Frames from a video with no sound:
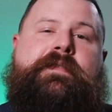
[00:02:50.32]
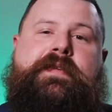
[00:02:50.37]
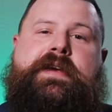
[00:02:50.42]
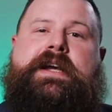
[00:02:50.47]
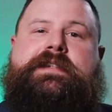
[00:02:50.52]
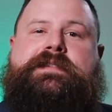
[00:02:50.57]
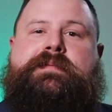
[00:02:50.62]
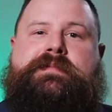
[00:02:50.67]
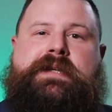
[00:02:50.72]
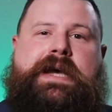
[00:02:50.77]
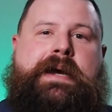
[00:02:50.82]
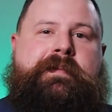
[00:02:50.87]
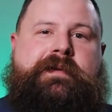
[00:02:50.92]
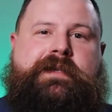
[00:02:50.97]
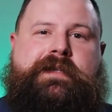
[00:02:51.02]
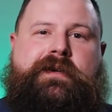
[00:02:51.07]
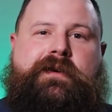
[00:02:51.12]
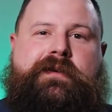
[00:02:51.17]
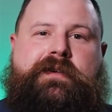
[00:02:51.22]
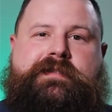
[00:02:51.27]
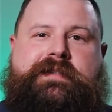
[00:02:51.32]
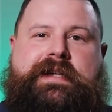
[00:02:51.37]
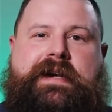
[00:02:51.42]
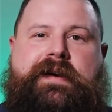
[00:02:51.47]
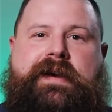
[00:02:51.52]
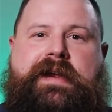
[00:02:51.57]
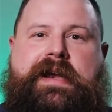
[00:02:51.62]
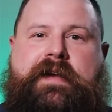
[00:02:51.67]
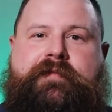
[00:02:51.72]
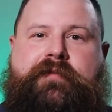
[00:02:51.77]
If you got some time to kill on a
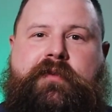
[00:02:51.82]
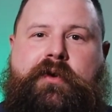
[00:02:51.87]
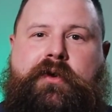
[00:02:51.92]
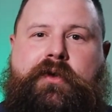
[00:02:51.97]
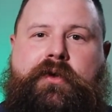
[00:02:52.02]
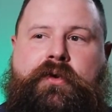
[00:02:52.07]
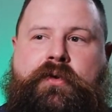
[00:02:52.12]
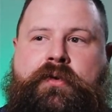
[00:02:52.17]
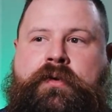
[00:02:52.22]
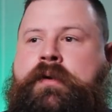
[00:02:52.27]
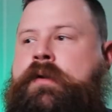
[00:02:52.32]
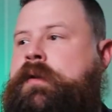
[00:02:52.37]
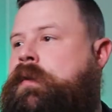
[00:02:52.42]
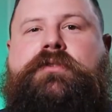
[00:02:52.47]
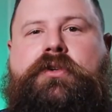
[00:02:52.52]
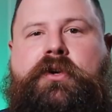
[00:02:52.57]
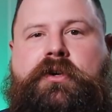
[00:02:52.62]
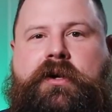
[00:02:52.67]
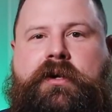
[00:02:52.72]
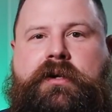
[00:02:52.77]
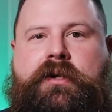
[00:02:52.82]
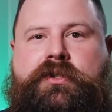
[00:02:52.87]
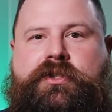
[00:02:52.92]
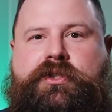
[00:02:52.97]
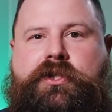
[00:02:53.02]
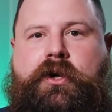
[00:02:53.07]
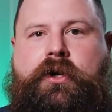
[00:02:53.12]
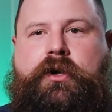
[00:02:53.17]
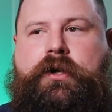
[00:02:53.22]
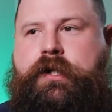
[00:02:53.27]
Saturday afternoon, turn on
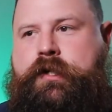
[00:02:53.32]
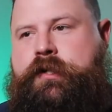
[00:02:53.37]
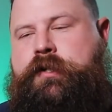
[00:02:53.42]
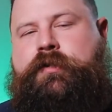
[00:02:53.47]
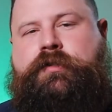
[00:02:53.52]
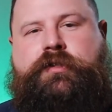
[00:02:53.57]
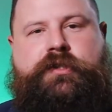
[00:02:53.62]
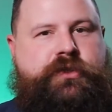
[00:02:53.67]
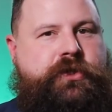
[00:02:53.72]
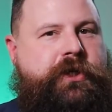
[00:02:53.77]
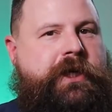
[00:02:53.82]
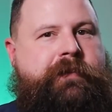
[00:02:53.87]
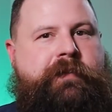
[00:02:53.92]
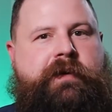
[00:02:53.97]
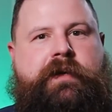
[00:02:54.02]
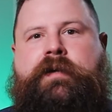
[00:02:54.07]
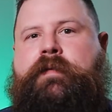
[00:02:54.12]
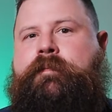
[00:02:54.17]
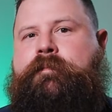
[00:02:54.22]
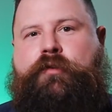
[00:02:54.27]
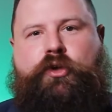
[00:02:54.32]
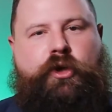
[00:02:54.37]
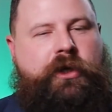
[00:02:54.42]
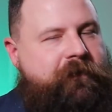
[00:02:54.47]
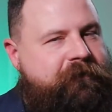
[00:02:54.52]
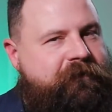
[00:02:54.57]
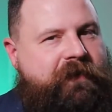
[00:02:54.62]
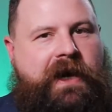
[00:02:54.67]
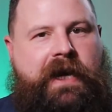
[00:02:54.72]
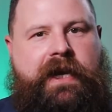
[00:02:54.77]
Uncharted, stream it, you
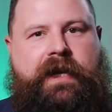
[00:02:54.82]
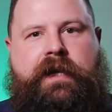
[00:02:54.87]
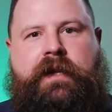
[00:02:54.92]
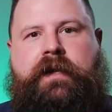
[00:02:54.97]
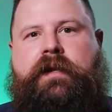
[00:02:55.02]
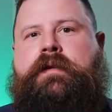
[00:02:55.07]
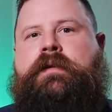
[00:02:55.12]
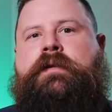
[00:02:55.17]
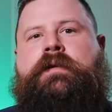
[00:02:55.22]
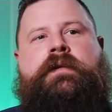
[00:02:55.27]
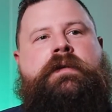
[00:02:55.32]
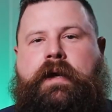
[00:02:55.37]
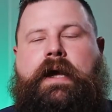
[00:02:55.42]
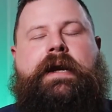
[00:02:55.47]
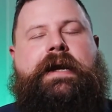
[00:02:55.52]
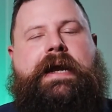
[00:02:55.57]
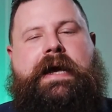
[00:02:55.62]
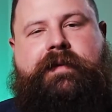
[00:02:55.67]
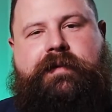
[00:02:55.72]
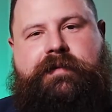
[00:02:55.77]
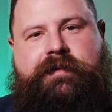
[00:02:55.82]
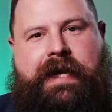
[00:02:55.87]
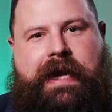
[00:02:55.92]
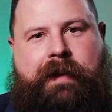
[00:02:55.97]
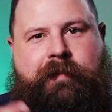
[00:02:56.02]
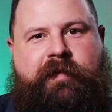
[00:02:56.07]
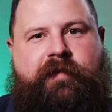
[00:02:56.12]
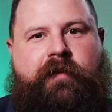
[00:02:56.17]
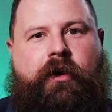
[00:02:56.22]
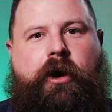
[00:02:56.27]
can find it. And now the
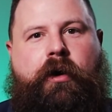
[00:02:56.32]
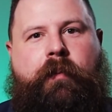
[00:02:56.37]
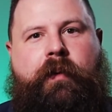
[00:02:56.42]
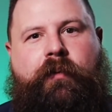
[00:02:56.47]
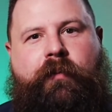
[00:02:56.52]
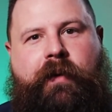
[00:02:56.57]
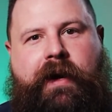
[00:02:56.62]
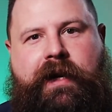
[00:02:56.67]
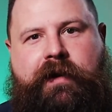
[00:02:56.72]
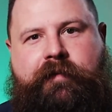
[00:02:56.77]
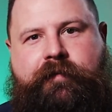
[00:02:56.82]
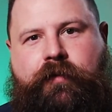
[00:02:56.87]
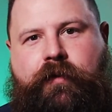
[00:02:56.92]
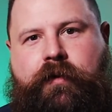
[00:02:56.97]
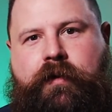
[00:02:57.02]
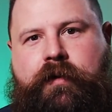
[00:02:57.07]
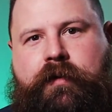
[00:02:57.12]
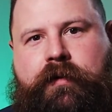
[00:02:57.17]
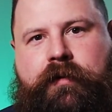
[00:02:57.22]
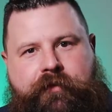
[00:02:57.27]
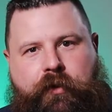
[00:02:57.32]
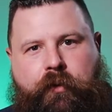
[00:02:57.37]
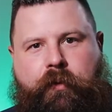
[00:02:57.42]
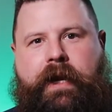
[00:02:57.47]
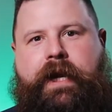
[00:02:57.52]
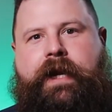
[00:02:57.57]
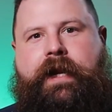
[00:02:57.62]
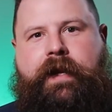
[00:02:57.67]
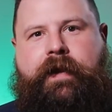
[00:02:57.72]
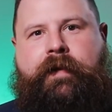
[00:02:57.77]
time you've all been waiting for, the
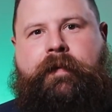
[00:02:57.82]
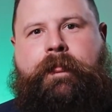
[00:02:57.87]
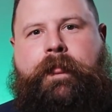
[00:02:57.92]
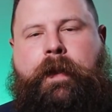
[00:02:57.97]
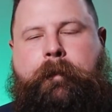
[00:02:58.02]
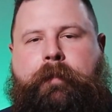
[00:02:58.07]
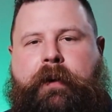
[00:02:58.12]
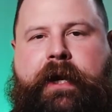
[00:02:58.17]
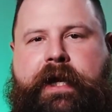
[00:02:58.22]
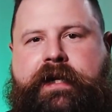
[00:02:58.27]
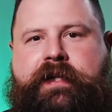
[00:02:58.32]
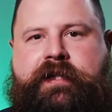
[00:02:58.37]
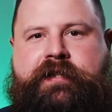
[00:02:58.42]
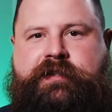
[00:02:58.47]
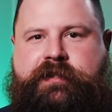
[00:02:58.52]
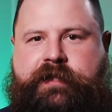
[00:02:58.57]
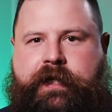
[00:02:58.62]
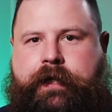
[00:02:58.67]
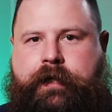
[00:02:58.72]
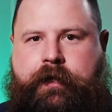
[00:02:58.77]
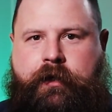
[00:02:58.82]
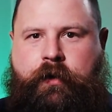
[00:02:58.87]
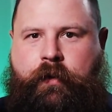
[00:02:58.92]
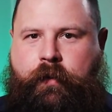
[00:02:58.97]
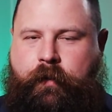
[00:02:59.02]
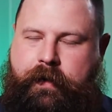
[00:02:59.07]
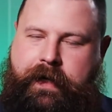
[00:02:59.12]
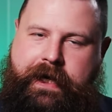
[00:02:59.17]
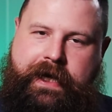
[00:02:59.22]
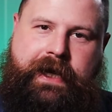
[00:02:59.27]
rating. The Breadstick
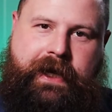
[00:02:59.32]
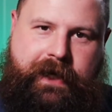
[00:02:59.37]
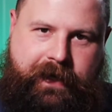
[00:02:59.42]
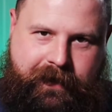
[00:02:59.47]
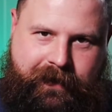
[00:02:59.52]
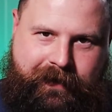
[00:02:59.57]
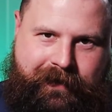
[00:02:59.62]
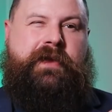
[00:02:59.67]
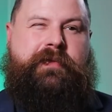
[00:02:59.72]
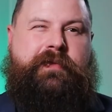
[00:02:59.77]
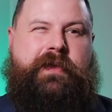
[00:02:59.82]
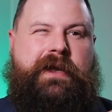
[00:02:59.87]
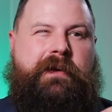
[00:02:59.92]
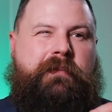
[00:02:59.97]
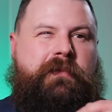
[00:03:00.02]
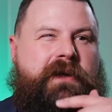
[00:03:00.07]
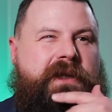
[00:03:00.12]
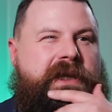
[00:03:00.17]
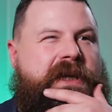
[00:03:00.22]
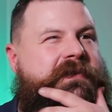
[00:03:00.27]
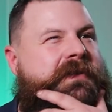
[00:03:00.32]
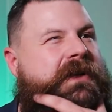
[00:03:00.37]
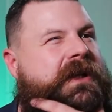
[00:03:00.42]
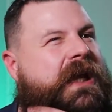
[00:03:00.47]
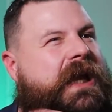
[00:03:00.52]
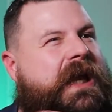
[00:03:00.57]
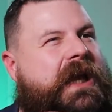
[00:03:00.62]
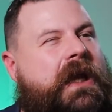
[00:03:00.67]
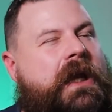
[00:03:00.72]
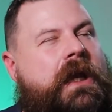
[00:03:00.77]
rating. I think I'm gonna give it
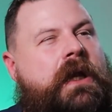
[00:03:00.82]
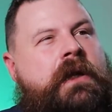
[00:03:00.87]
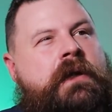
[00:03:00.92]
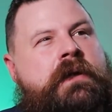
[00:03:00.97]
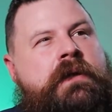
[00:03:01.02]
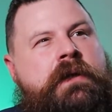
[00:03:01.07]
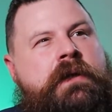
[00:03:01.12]
a